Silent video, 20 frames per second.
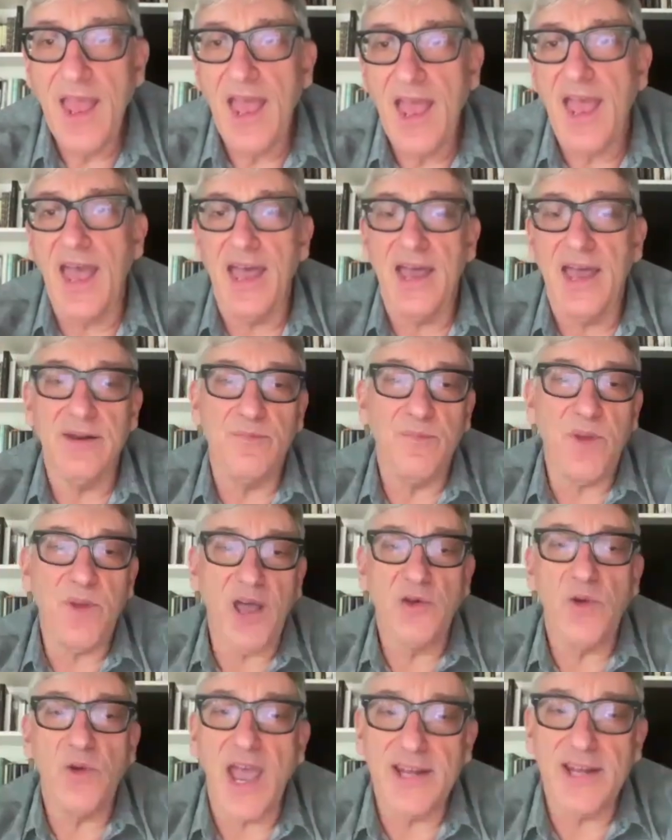And by
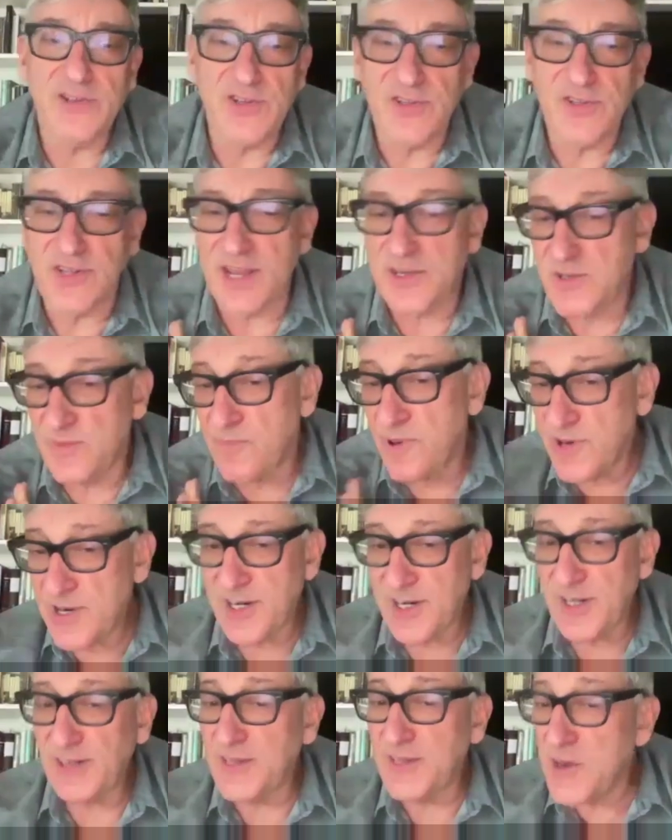the way, I'd just like to put
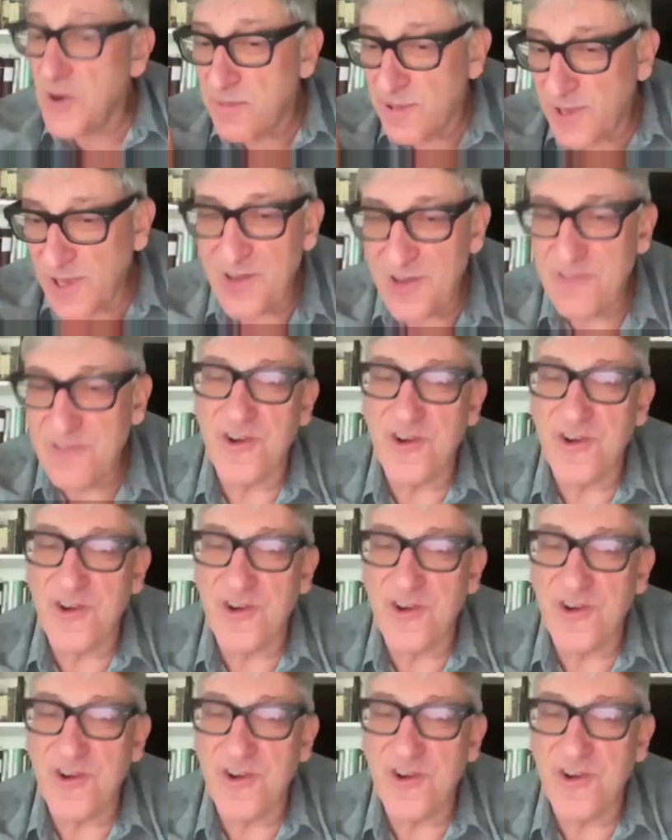in a little plug